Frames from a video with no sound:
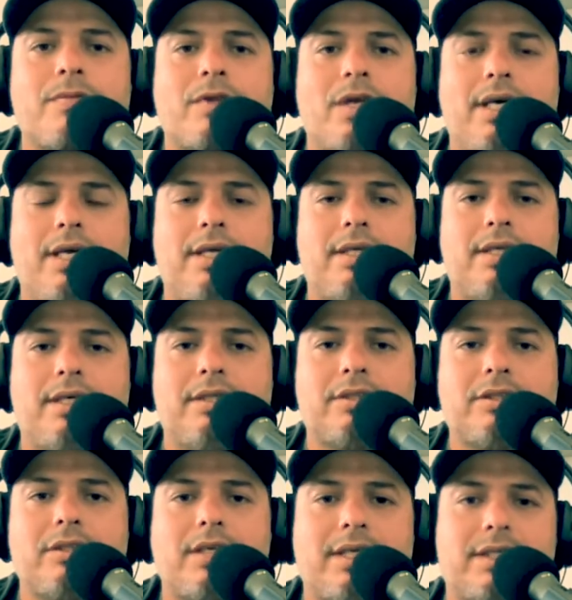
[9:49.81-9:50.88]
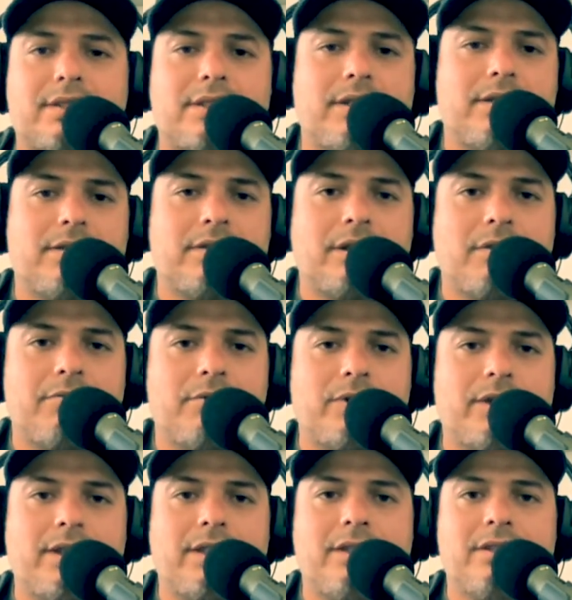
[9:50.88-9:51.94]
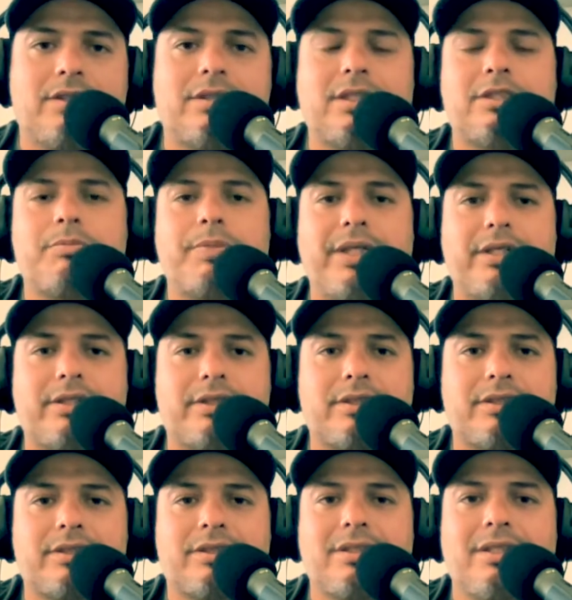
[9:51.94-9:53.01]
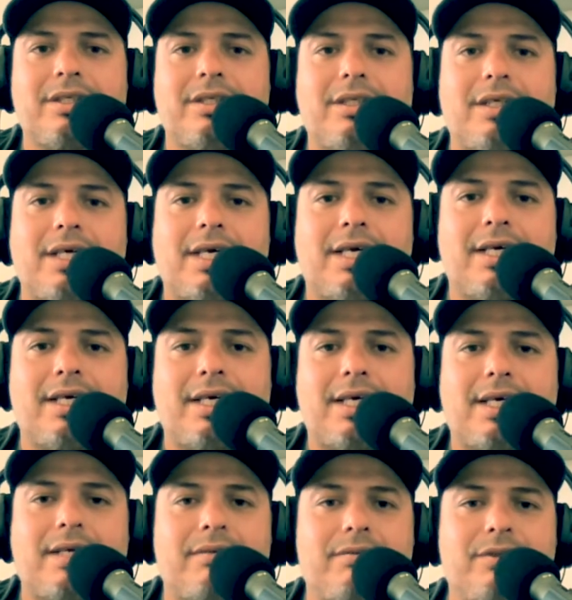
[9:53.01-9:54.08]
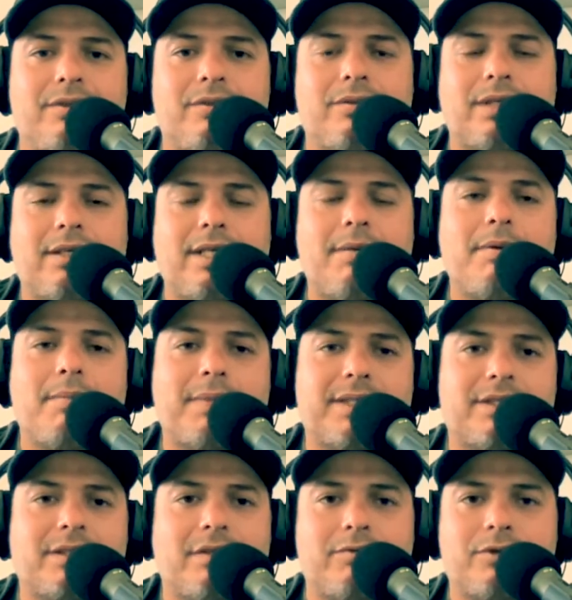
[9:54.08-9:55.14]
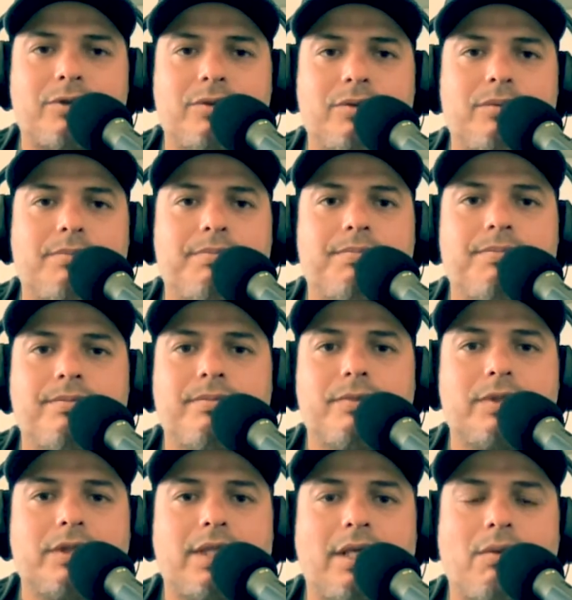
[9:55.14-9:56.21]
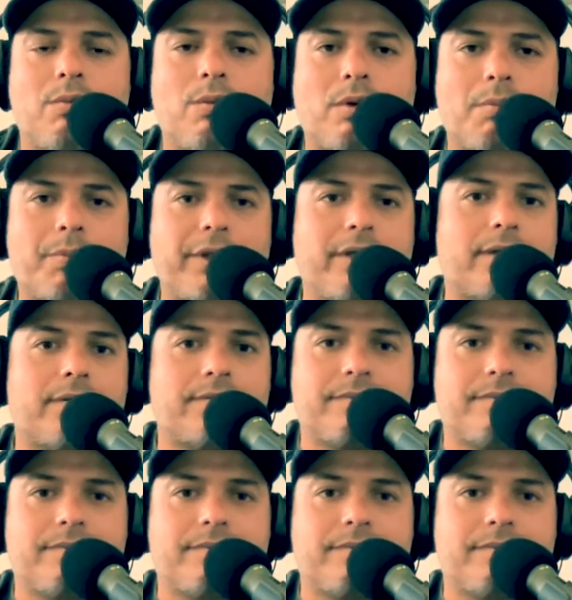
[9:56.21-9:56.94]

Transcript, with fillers: And uh, instead of, like I said, instead of drinking the six beers, I had, you know, I limit myself to get one beer,